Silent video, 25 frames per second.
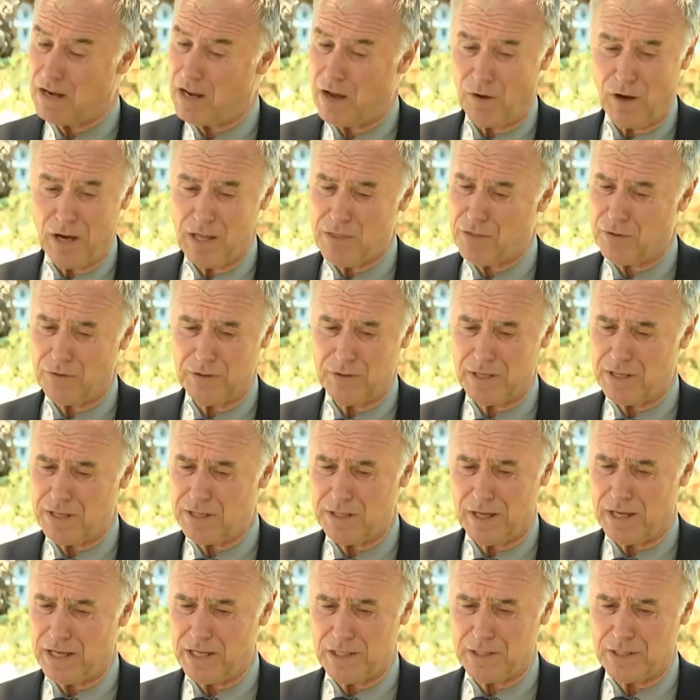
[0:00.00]
No, I thought
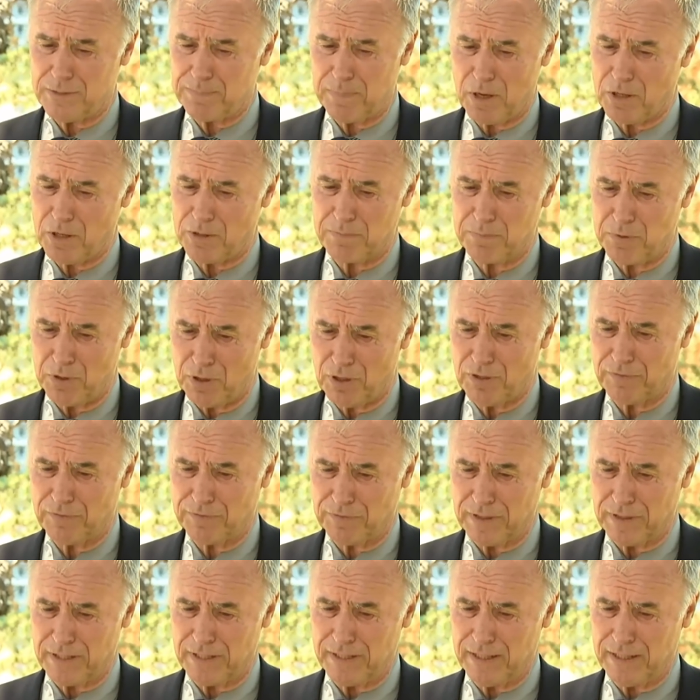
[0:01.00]
he spoke
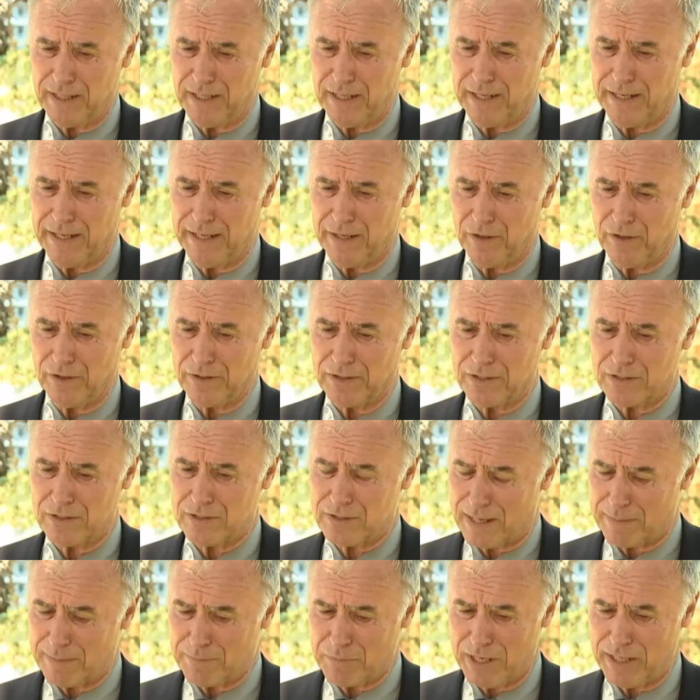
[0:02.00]
beautifully on
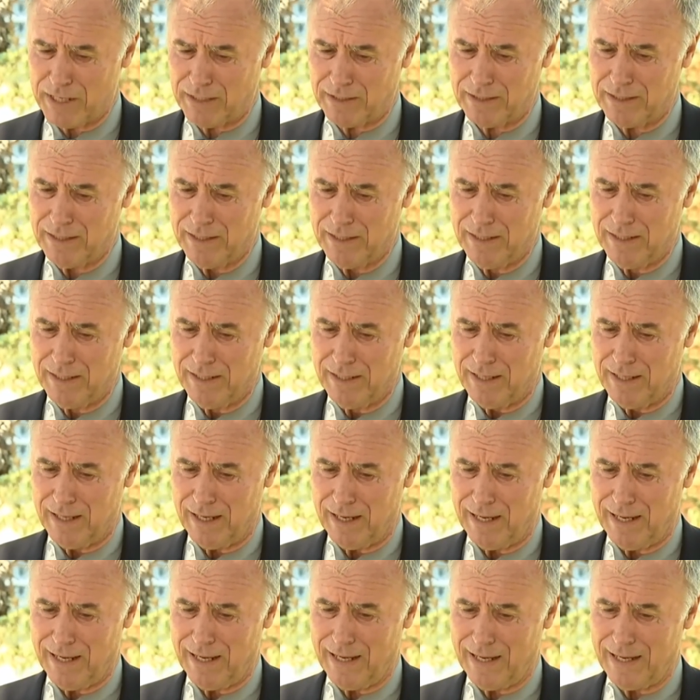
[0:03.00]
the subject.
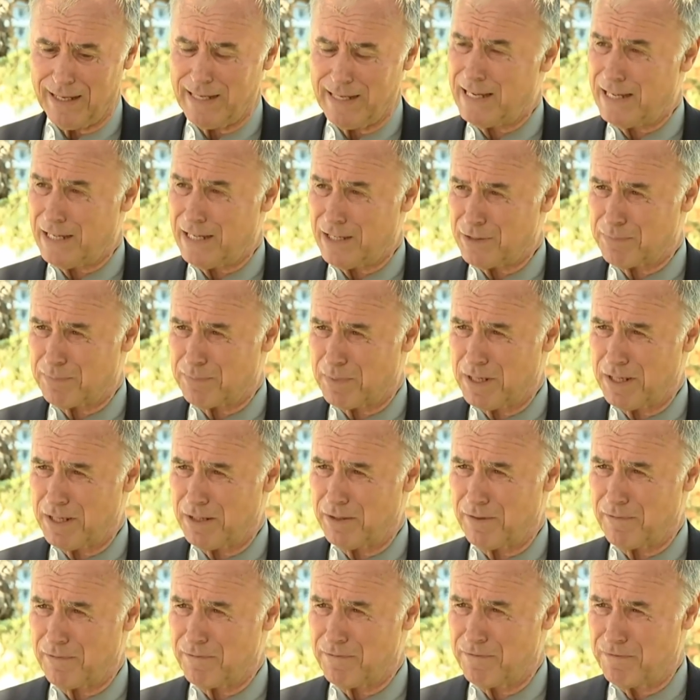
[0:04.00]
He has
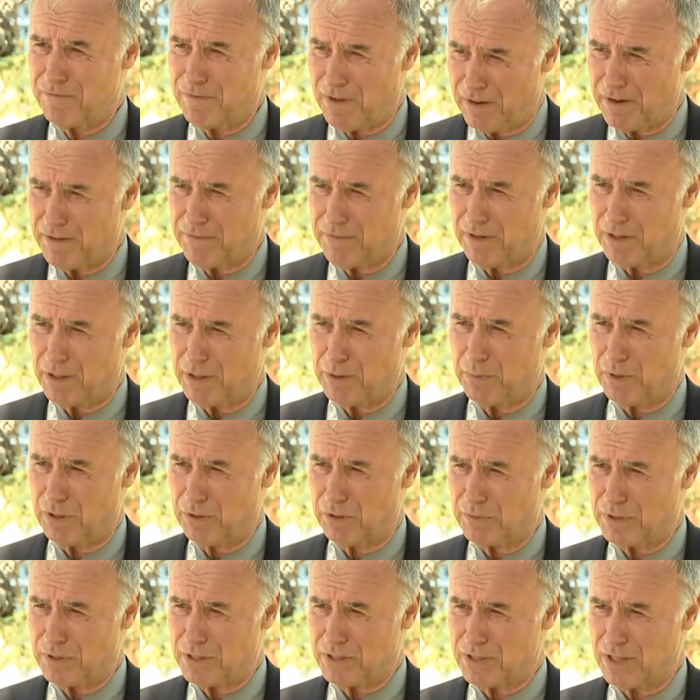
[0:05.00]
been very, very
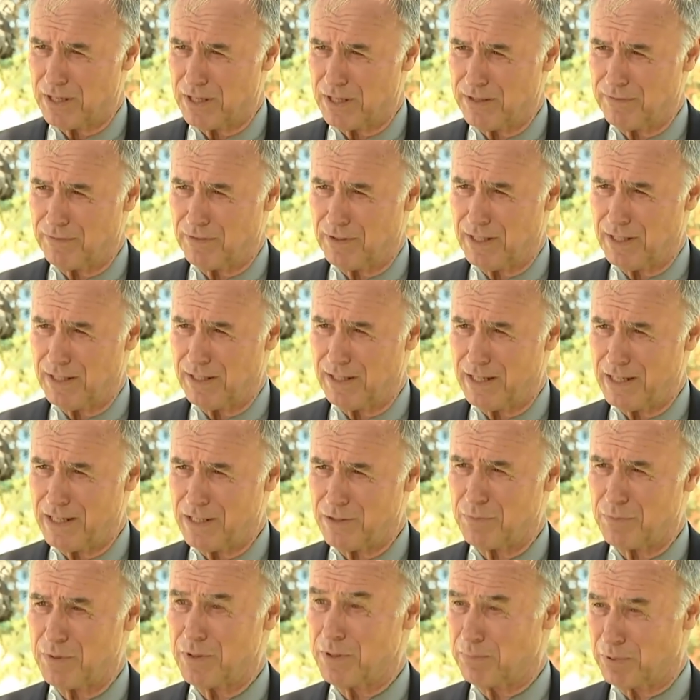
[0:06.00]
well received in
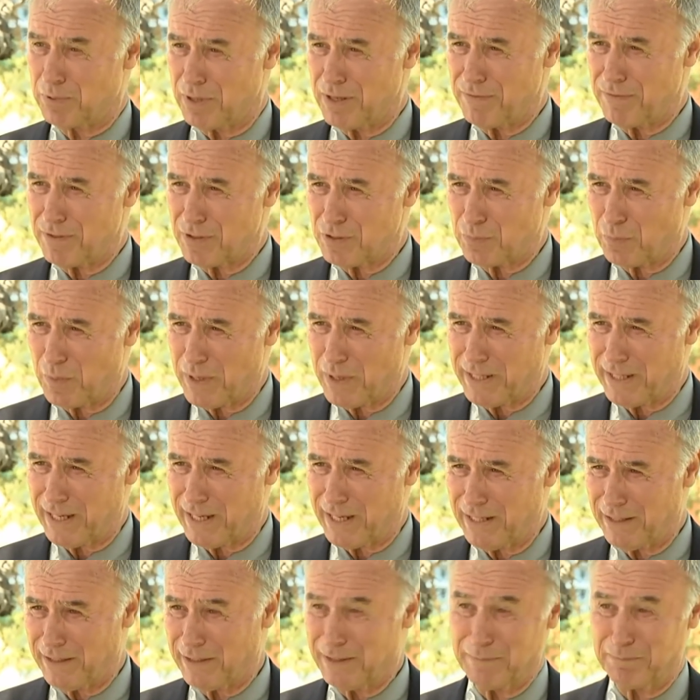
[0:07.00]
Eastwood the previous
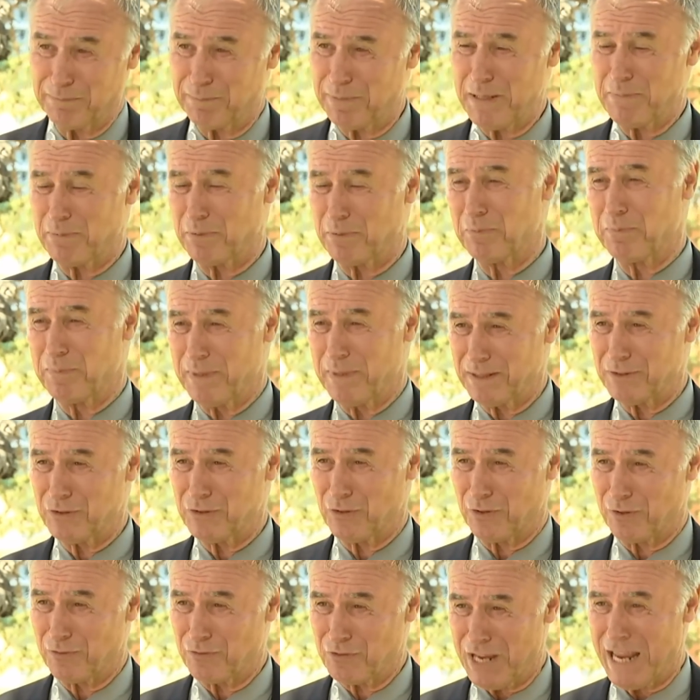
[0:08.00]
weekend. I think people
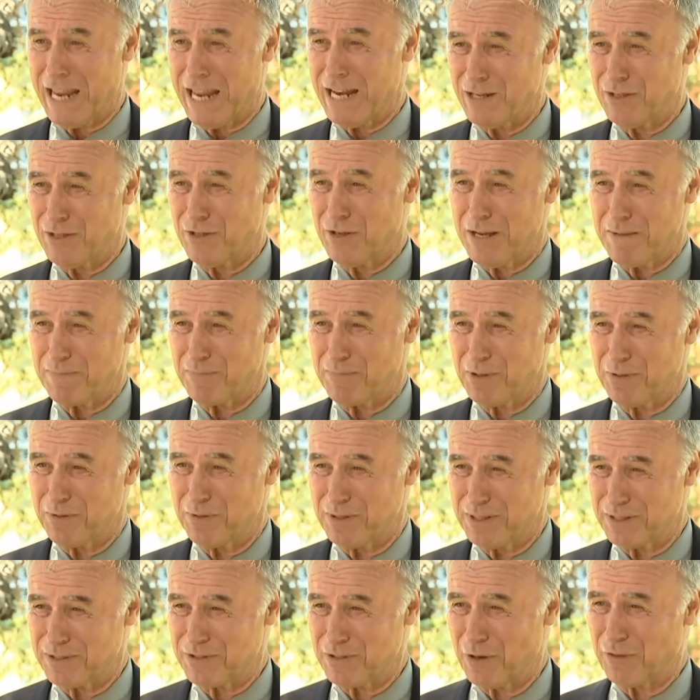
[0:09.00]
sort of 10 deep
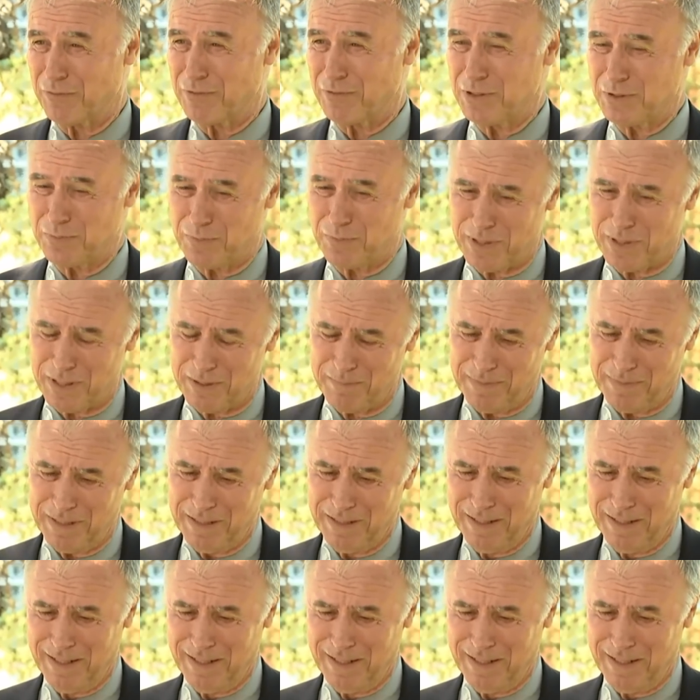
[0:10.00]
doing selfies with him.